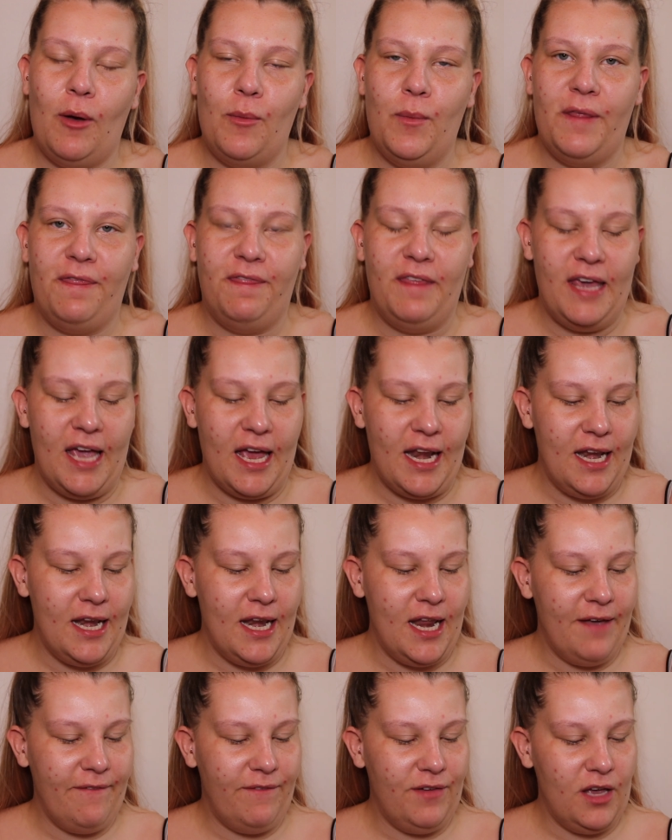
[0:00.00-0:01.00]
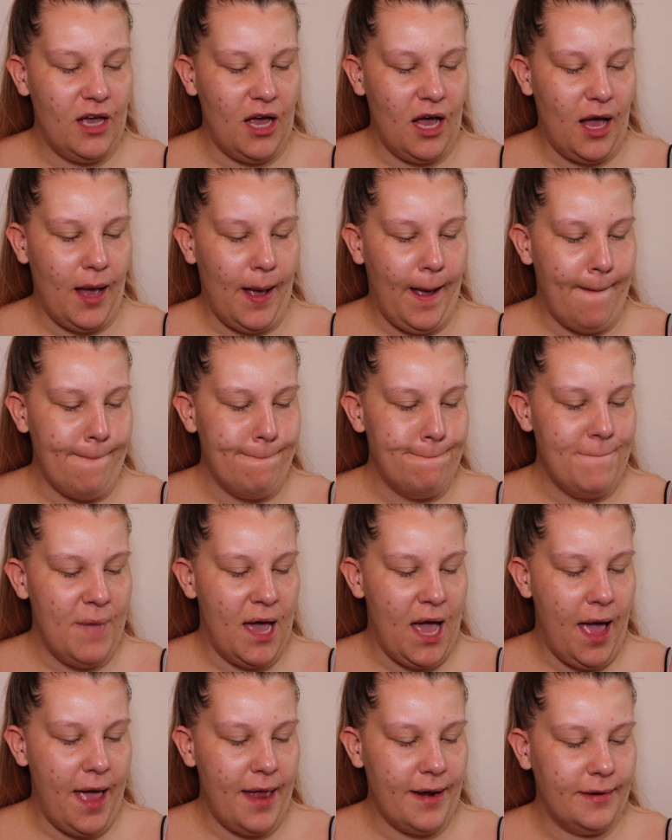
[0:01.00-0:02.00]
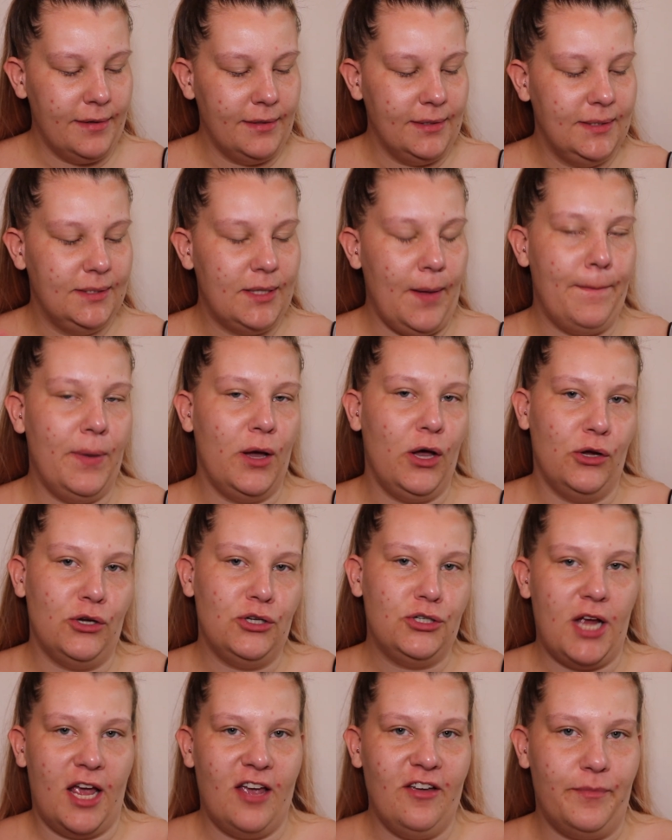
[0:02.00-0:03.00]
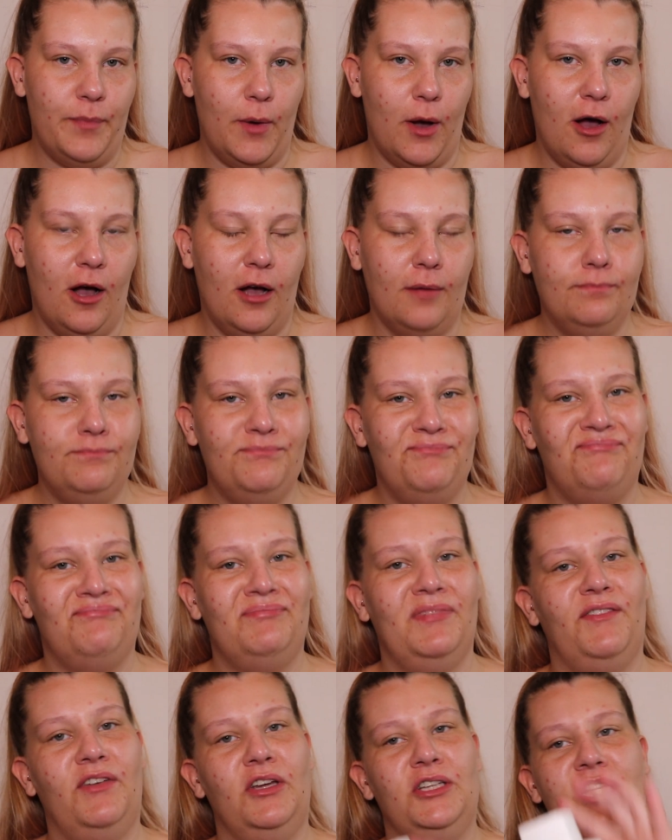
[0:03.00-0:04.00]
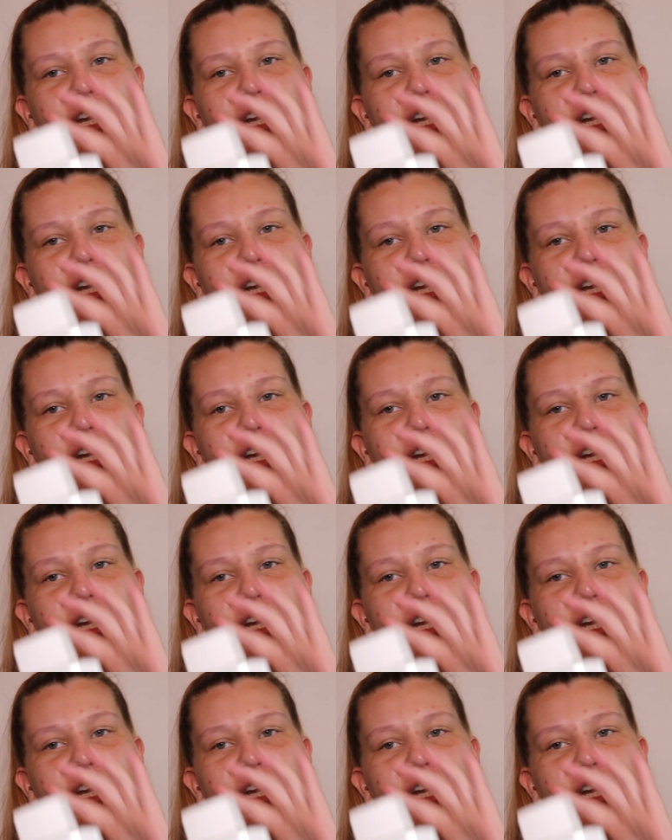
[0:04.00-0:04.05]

in with the Nivea Men's Post Shave Balm. If you